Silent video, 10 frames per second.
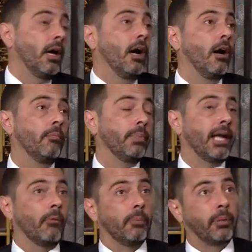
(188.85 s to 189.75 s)
But
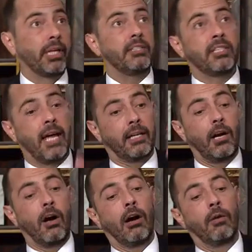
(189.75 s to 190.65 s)
now replace that
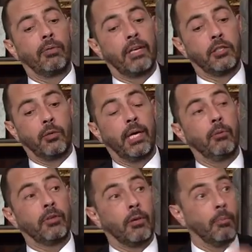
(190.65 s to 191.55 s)
car that you hit
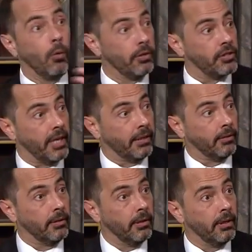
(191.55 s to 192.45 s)
with a
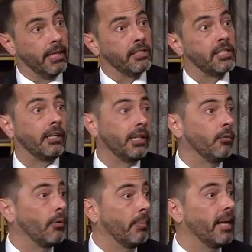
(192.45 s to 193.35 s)
motorcycle, and suddenly
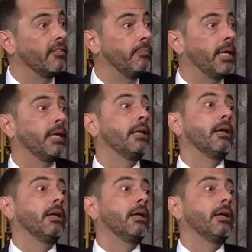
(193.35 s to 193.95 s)
what might have been